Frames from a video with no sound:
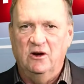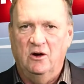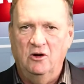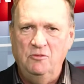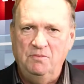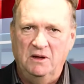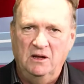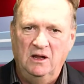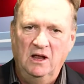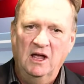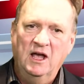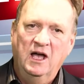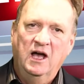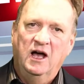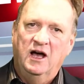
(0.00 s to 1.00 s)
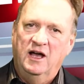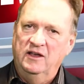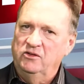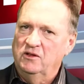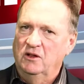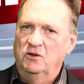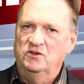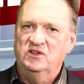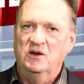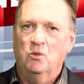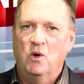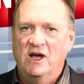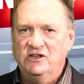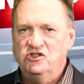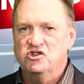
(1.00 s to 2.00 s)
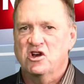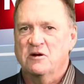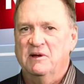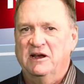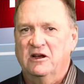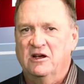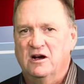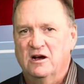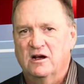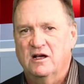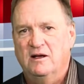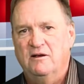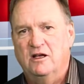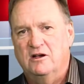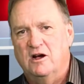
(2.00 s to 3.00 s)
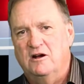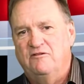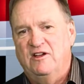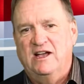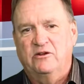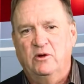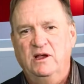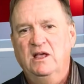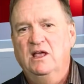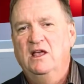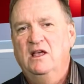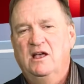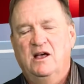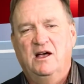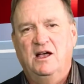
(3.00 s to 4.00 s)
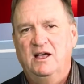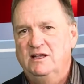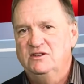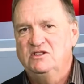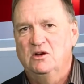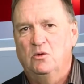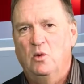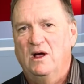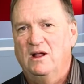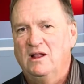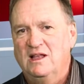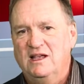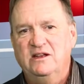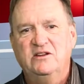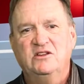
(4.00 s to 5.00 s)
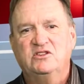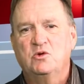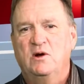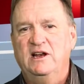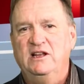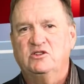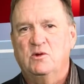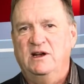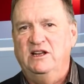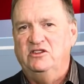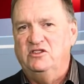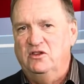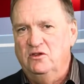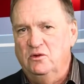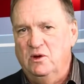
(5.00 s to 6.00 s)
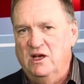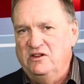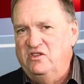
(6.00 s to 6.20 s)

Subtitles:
Opel is closing one German car factory until well into 2022.